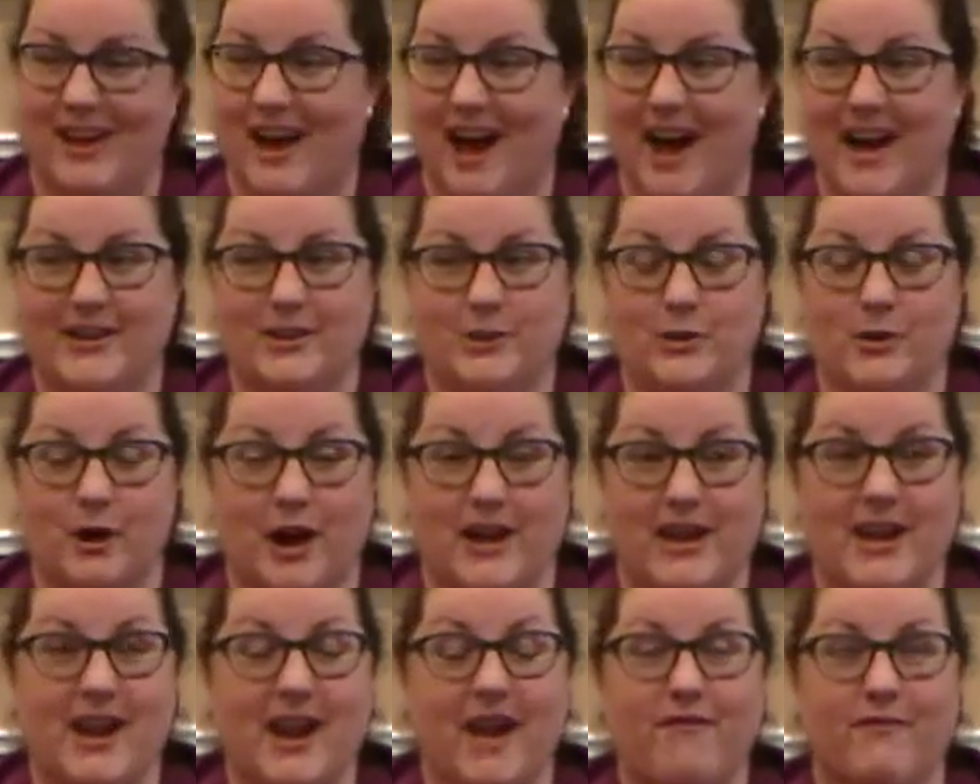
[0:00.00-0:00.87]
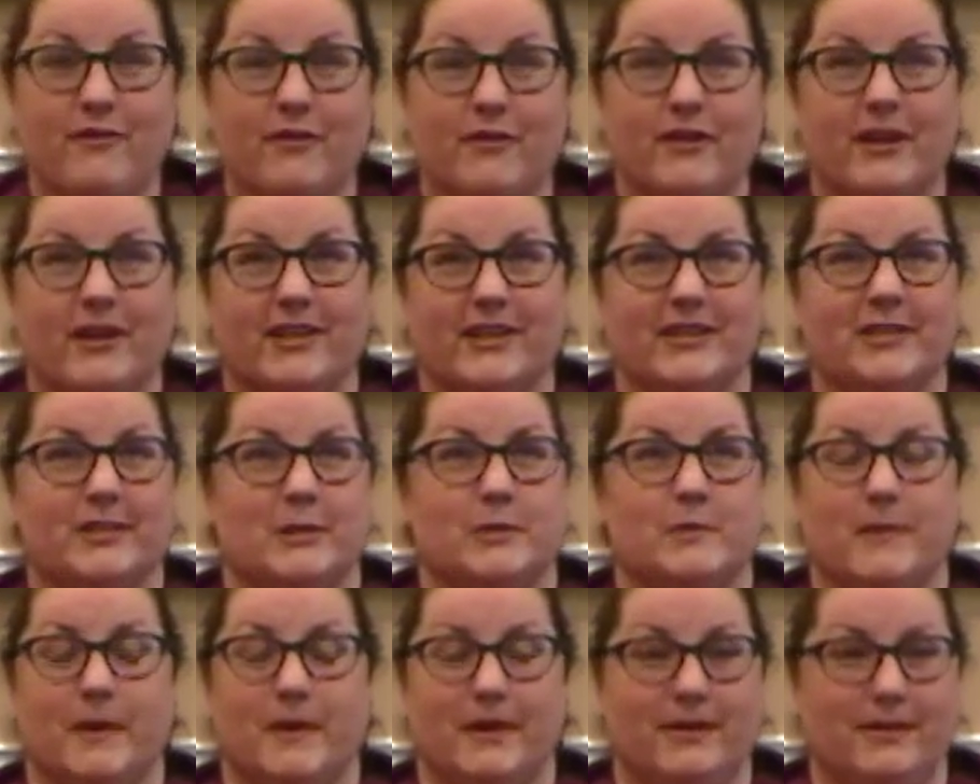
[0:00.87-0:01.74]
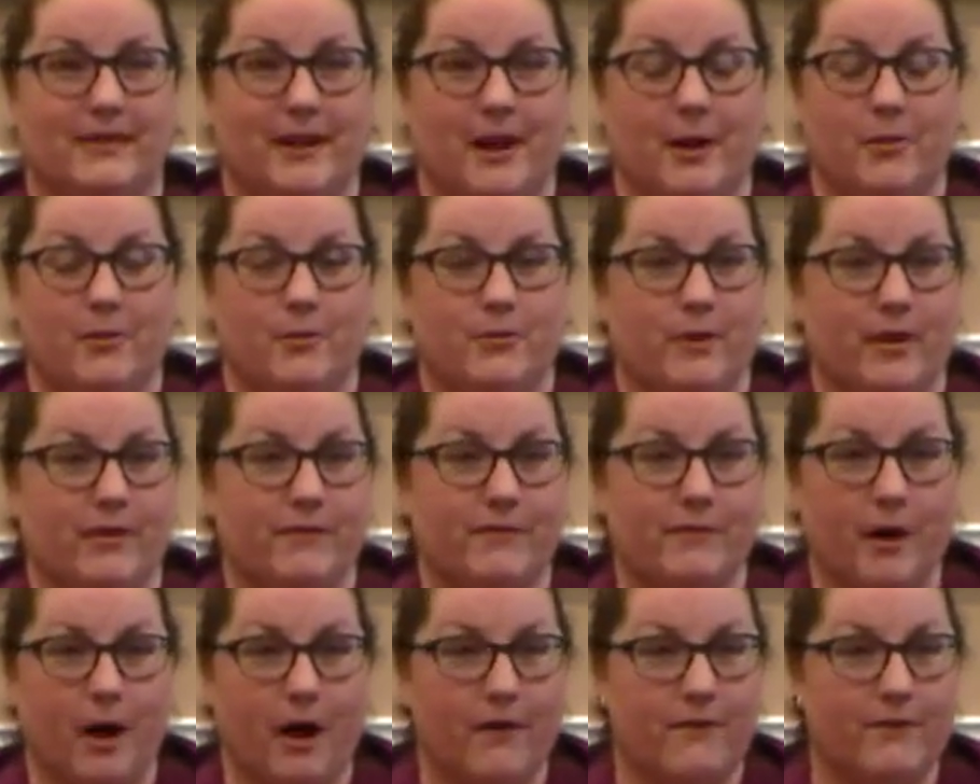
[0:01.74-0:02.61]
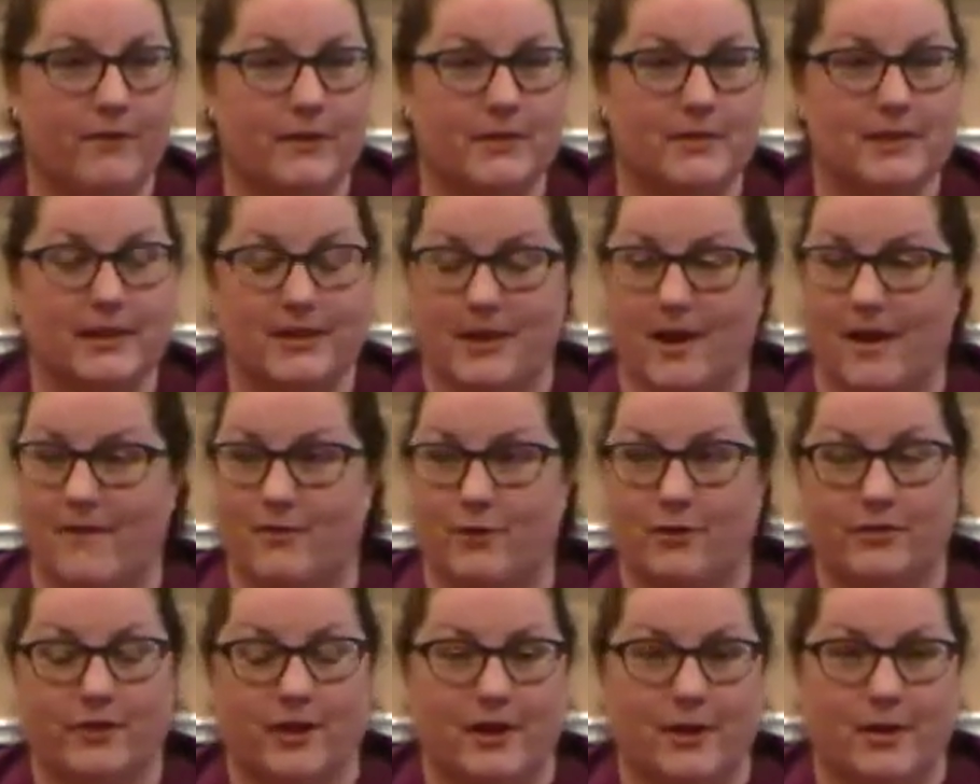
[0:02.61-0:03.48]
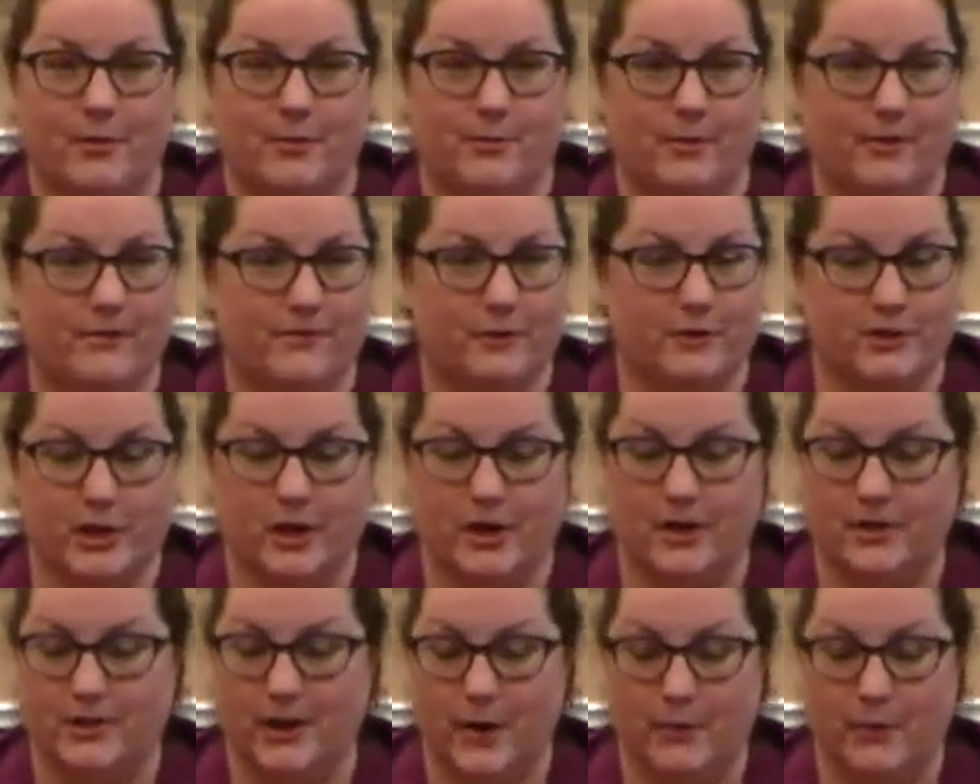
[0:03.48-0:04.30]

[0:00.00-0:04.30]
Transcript: I never anticipated that I would run for office. I never thought I would run for judge.